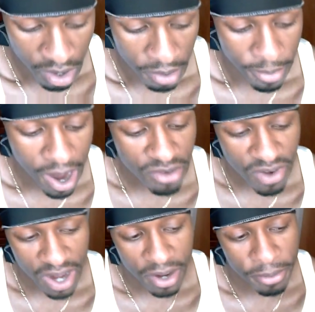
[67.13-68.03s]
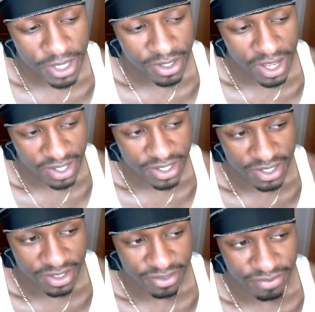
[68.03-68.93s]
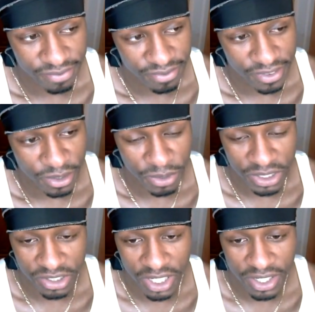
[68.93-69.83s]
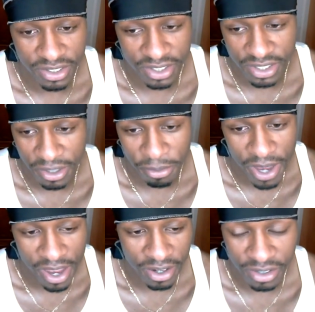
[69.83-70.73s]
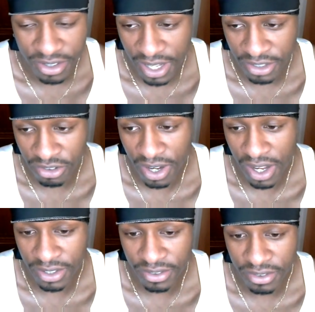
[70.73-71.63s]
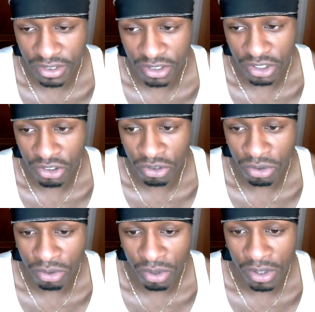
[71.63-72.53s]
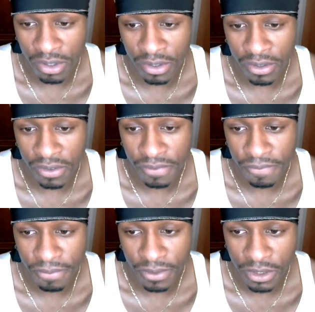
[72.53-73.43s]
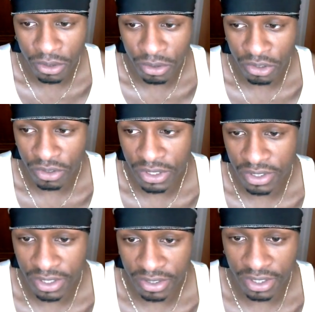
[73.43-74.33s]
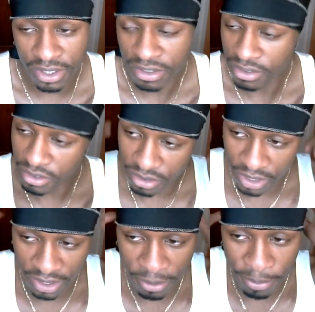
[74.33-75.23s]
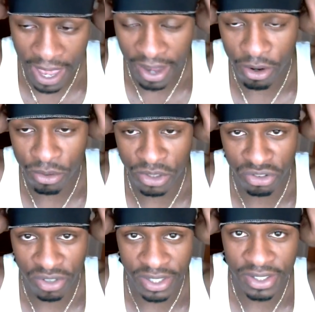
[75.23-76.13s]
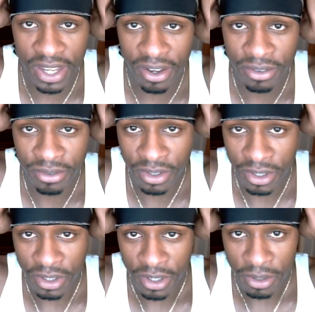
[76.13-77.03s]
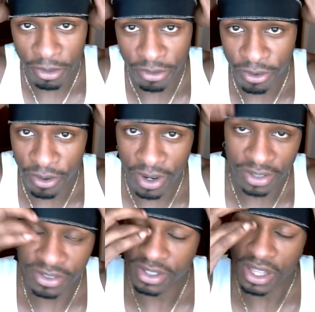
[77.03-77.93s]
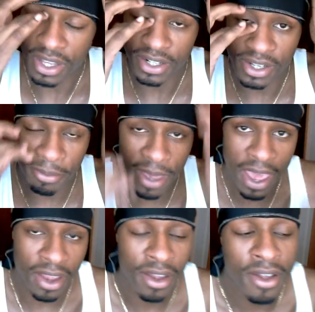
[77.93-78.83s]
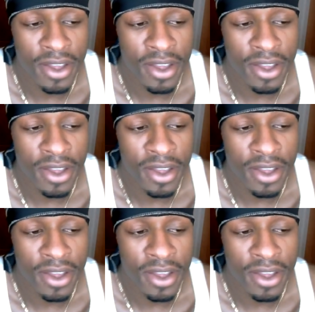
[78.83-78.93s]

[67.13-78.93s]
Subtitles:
My recommendation when changing your pattern, because I tried to do the 360, get the back going straight down before I slanted it back,